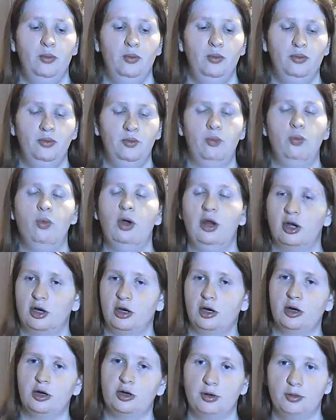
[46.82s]
what
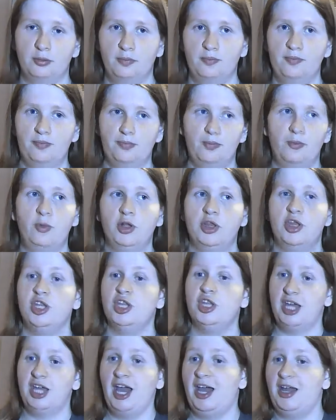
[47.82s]

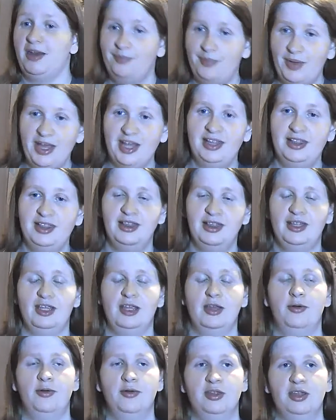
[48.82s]
she had been,
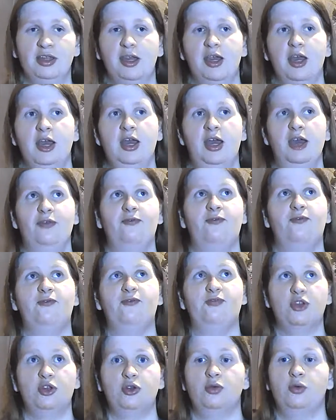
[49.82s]
it's like
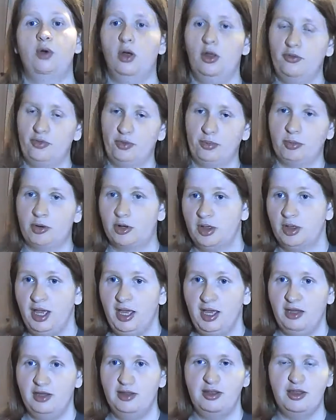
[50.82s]
to all of the
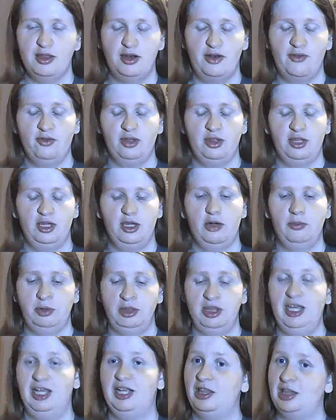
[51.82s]
Marleyans and everything, and what
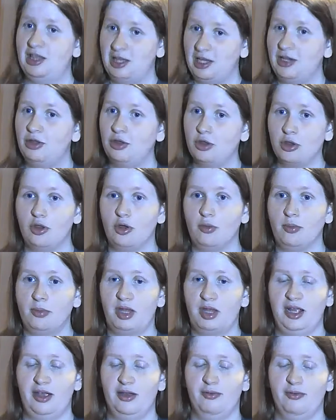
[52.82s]
they teach
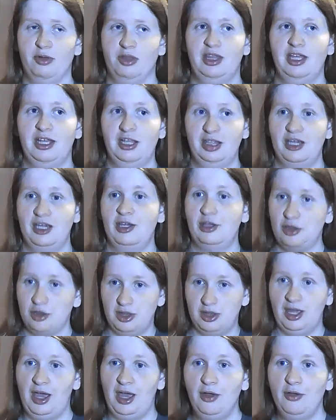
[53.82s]
what they teach
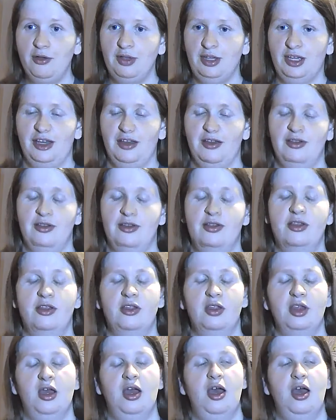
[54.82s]
the Eldians